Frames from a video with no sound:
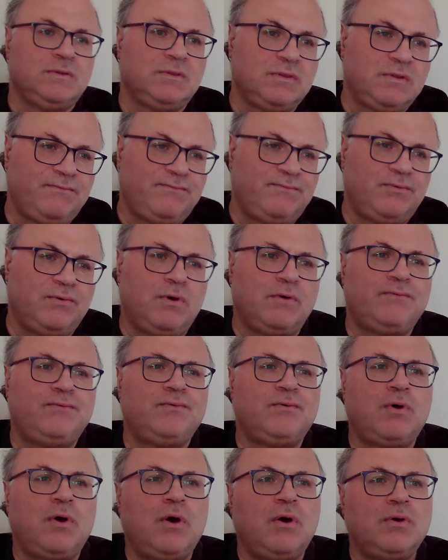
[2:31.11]
The
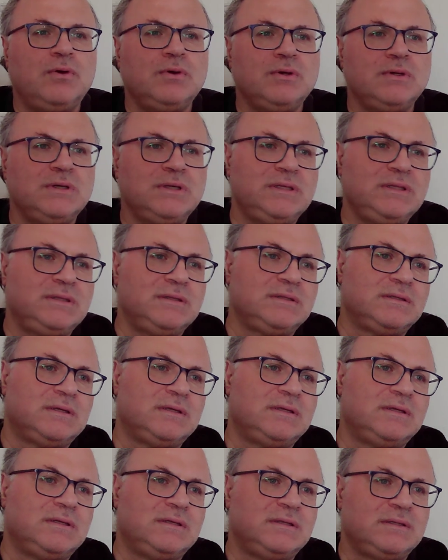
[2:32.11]
fourth row in
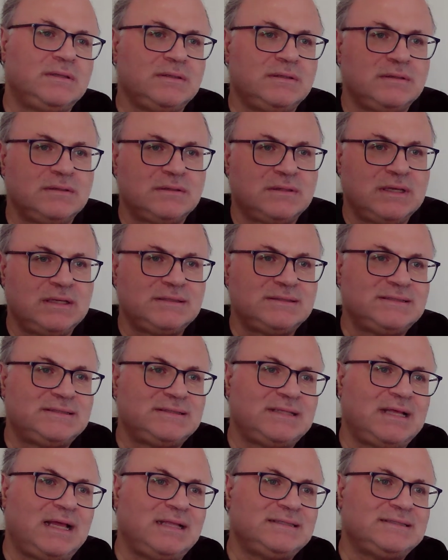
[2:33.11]
that
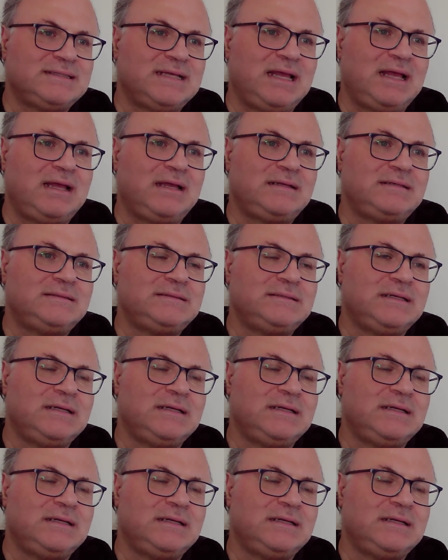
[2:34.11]
stanza